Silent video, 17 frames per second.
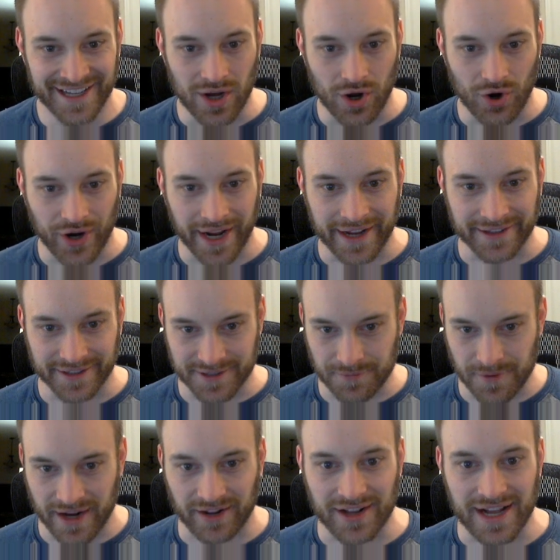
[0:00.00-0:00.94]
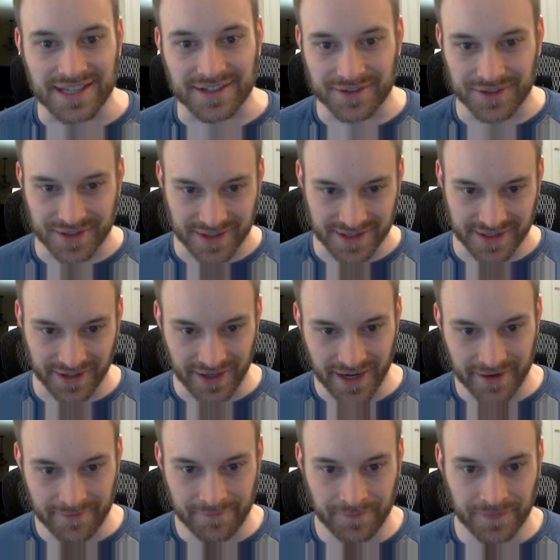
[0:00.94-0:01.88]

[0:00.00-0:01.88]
Okay, let's play classical Sicilian.